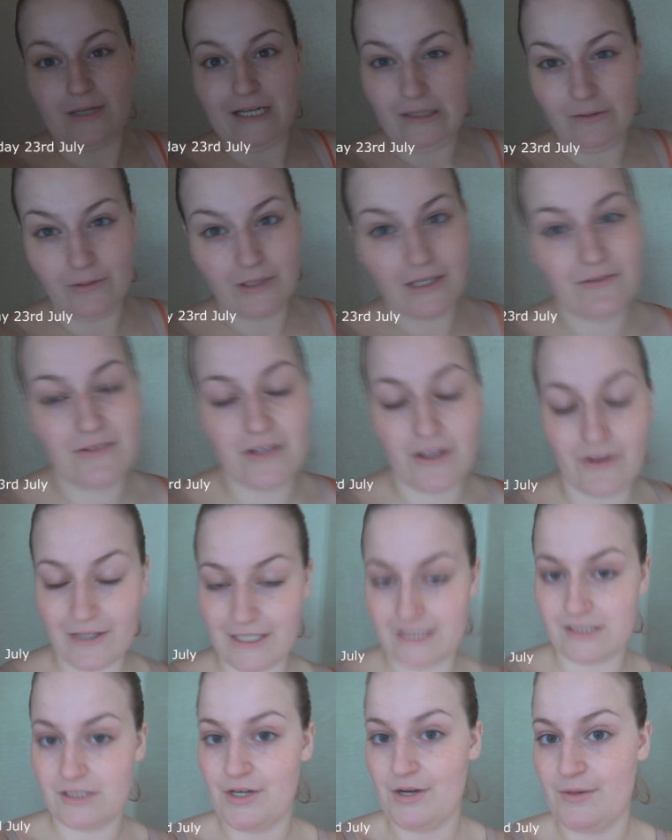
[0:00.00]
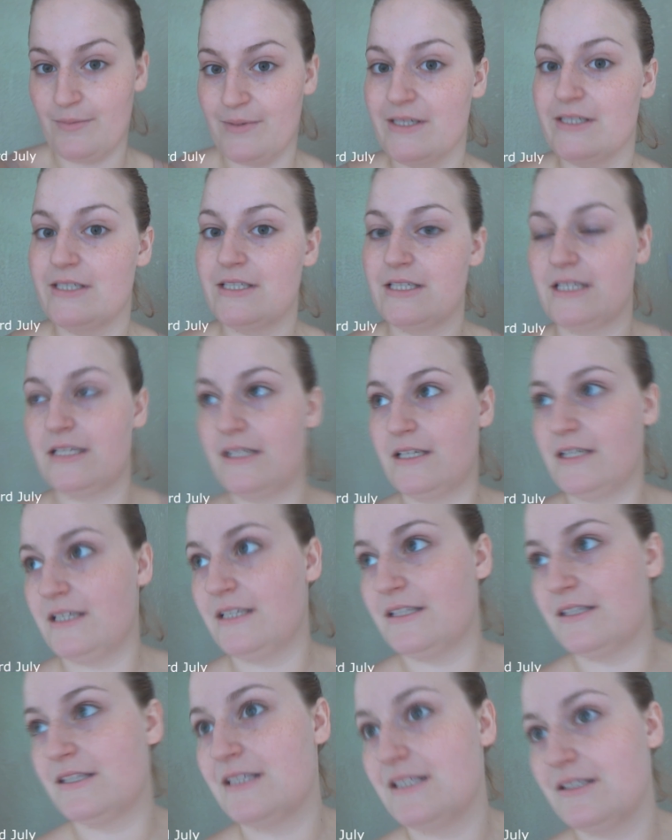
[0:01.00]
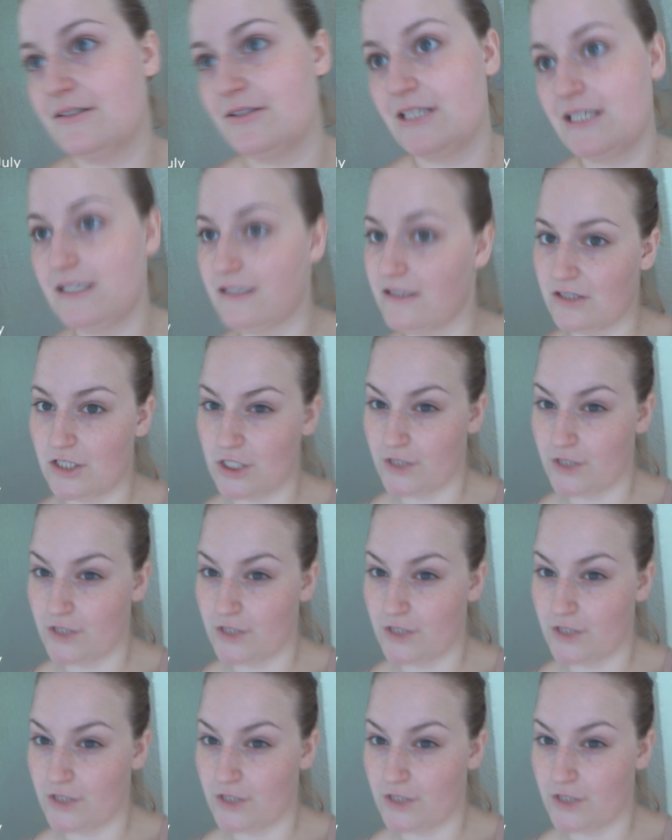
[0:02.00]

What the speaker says: well. Even though it is a cupboard, it still needs